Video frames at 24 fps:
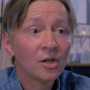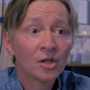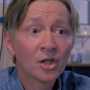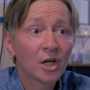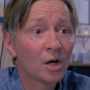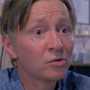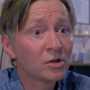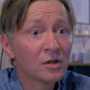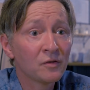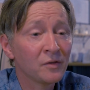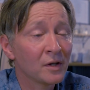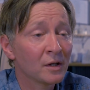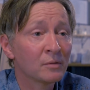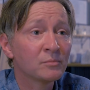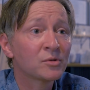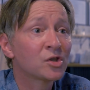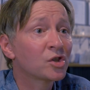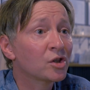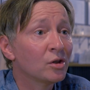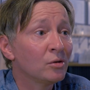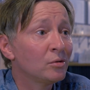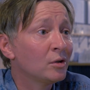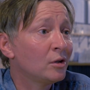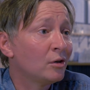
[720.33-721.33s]
go to home
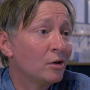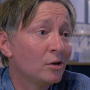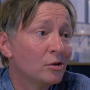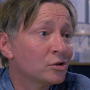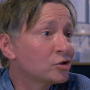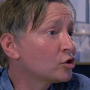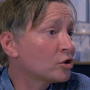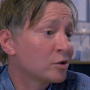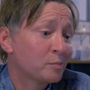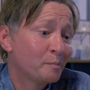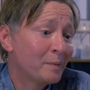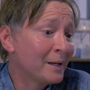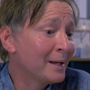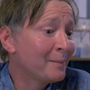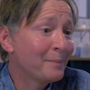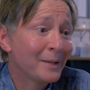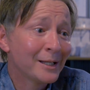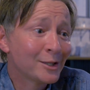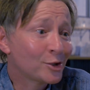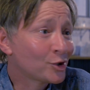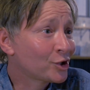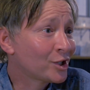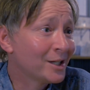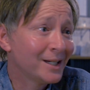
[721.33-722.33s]
school, or just be a
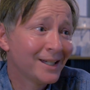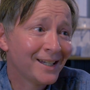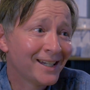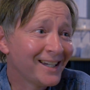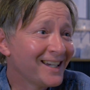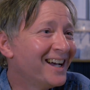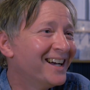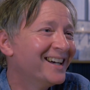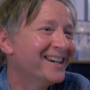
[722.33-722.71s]
bit cheeky